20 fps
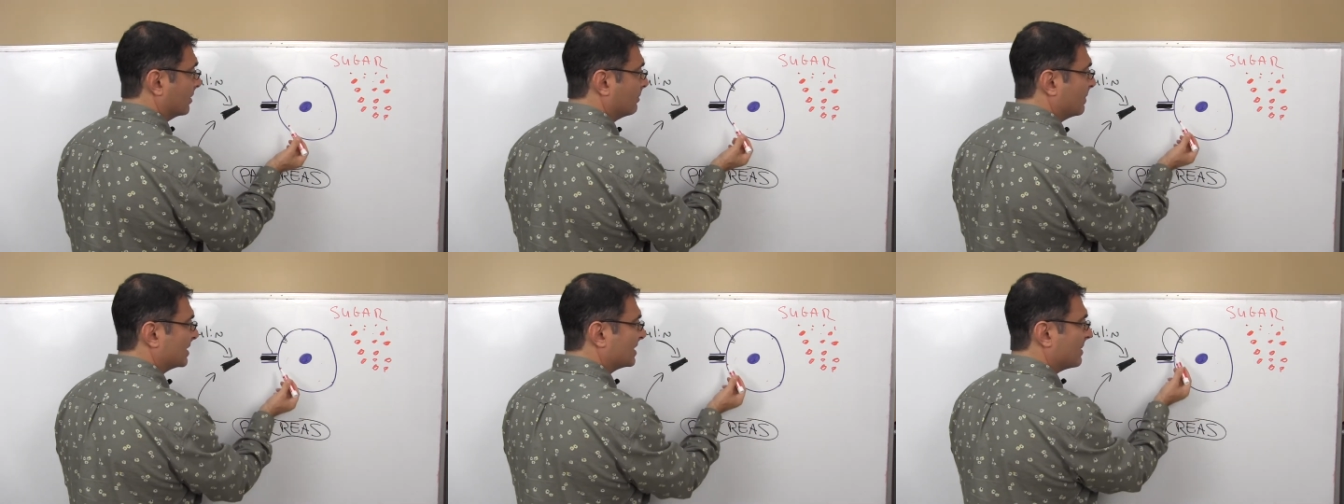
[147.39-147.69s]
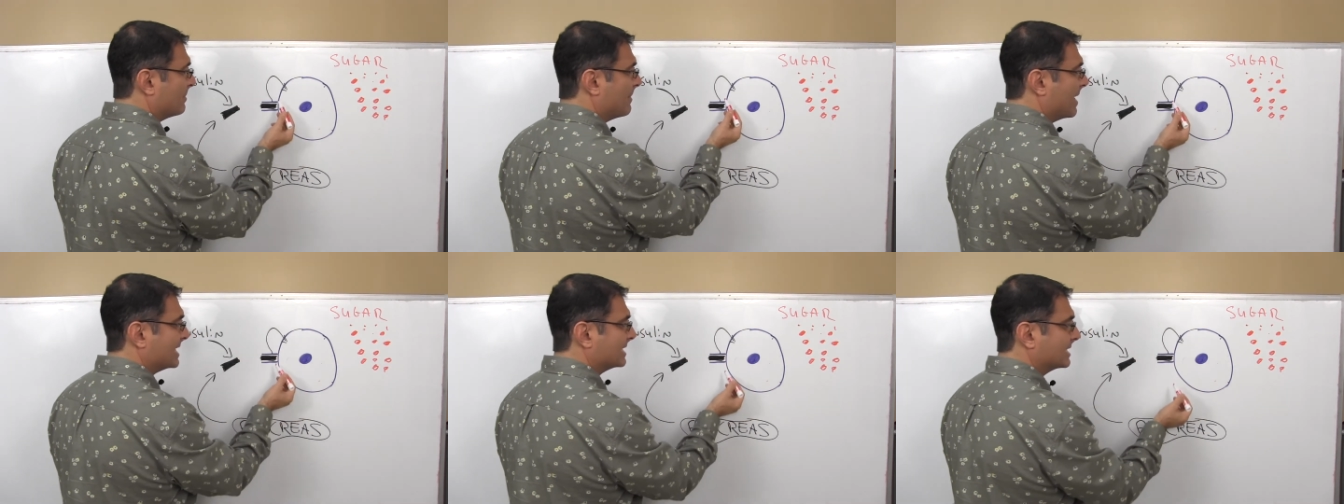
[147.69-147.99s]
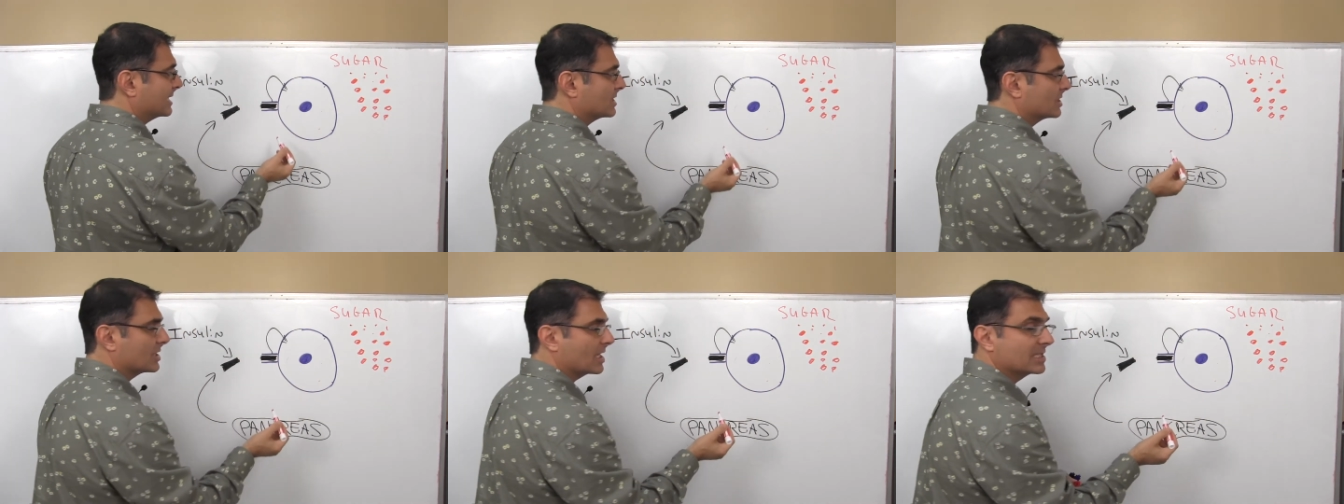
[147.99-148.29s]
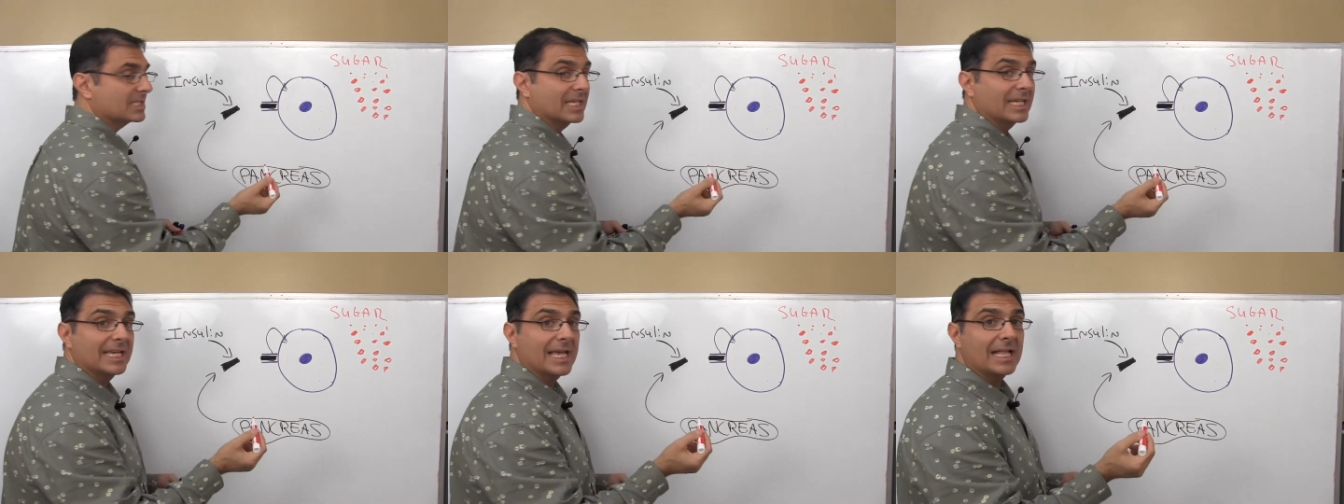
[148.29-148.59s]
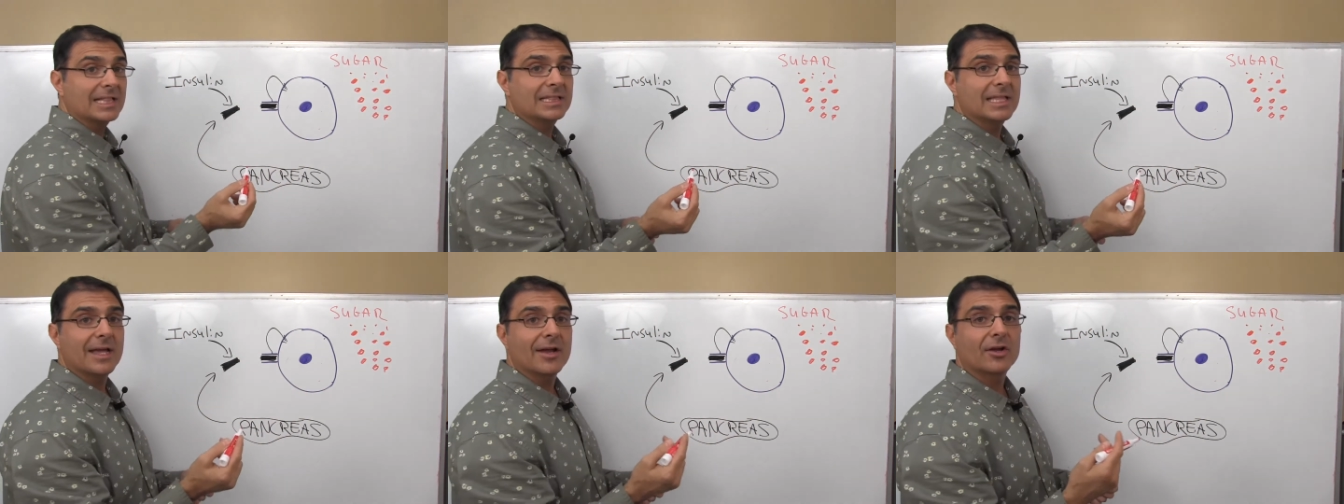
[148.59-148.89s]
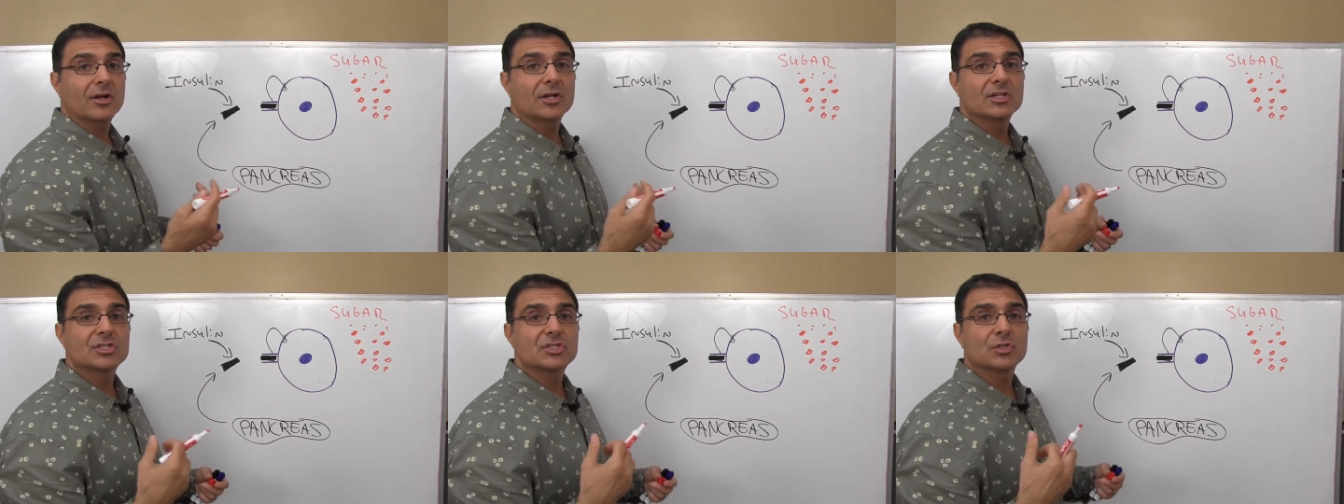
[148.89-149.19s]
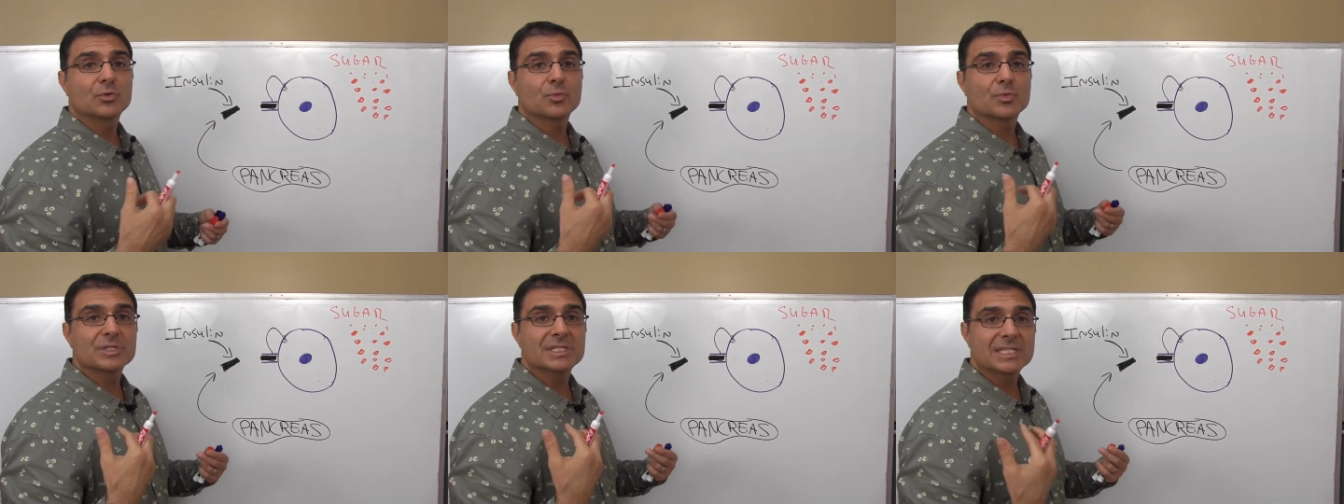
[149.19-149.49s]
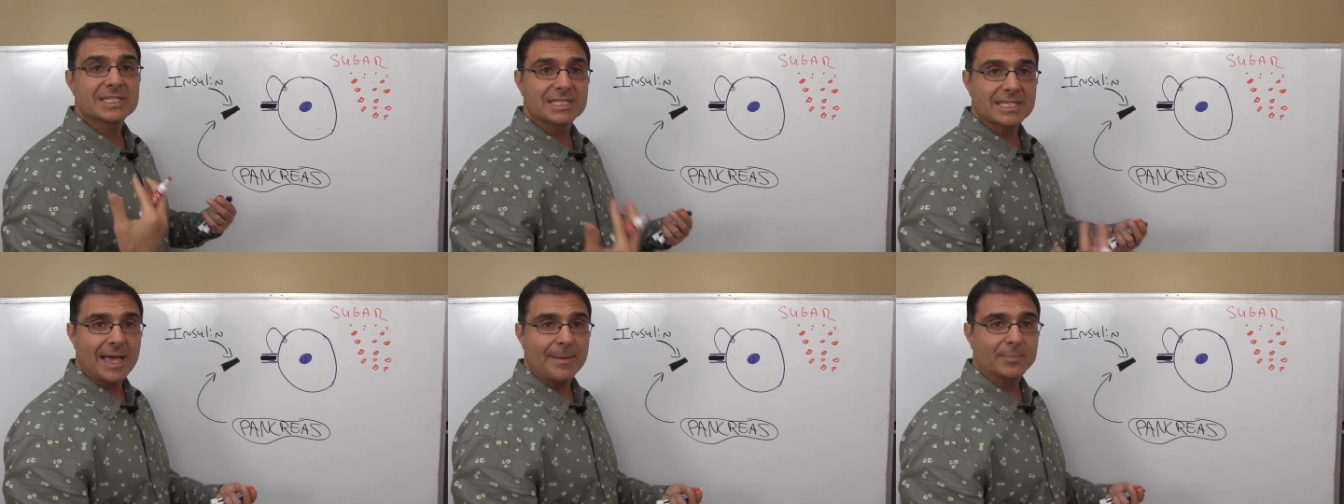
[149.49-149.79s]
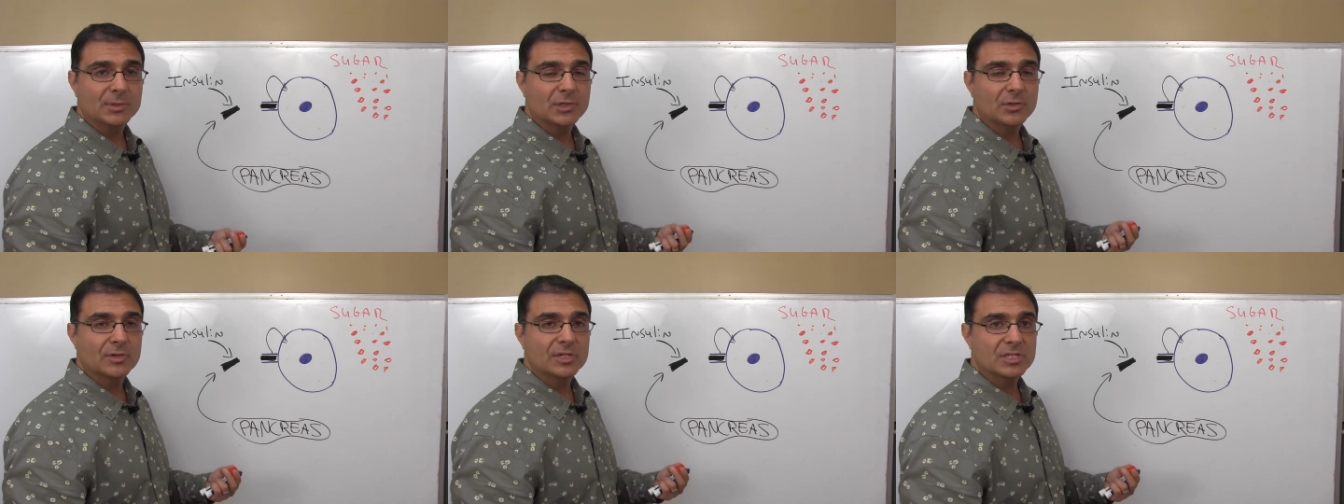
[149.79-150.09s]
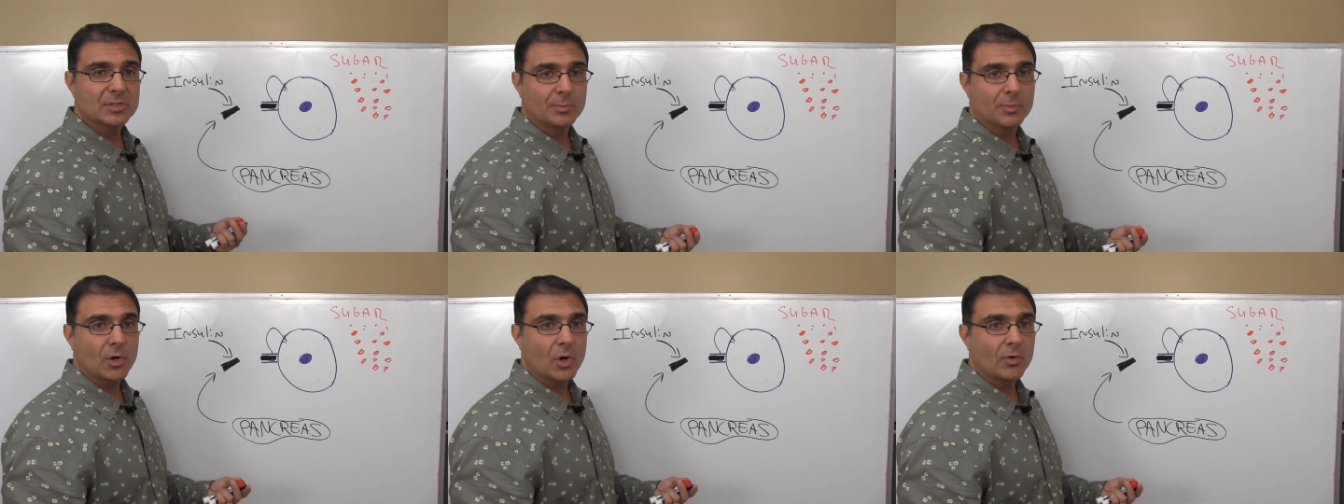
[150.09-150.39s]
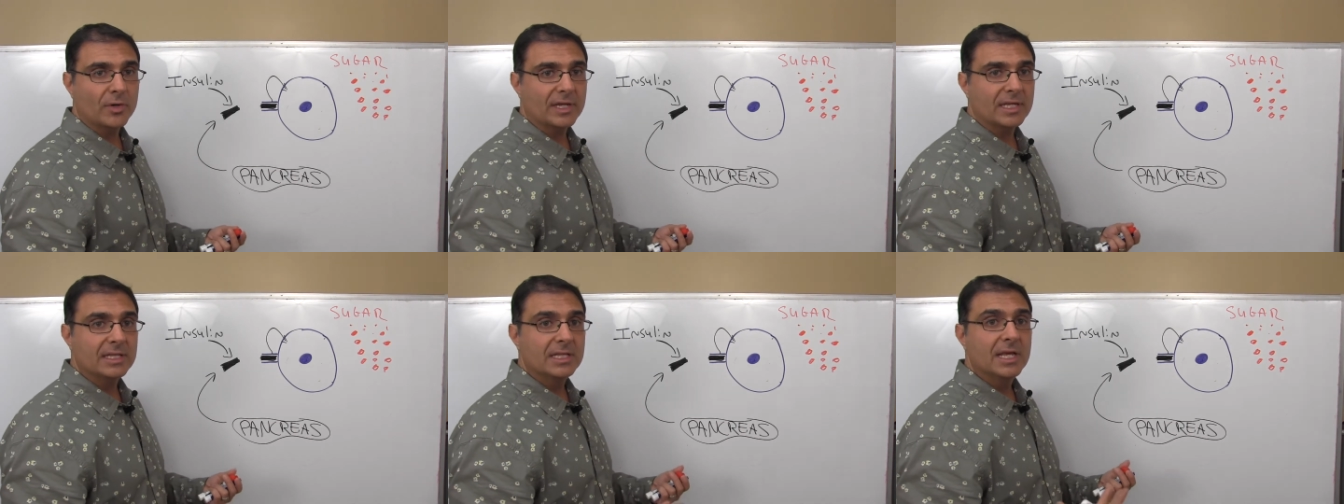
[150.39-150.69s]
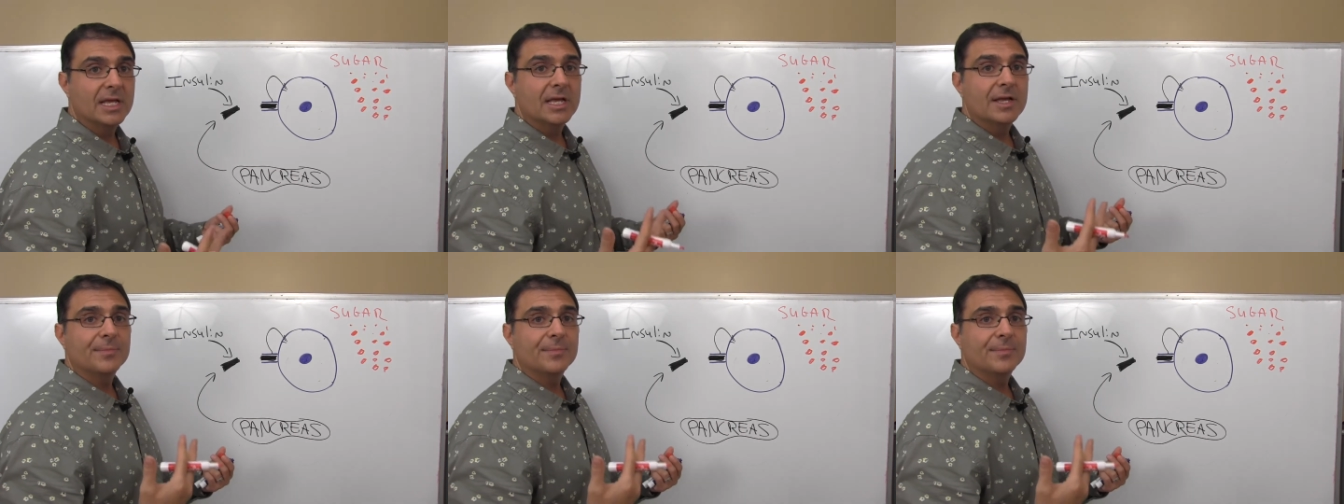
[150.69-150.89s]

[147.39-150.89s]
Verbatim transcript: but the message doesn't get there because the receptor is broken.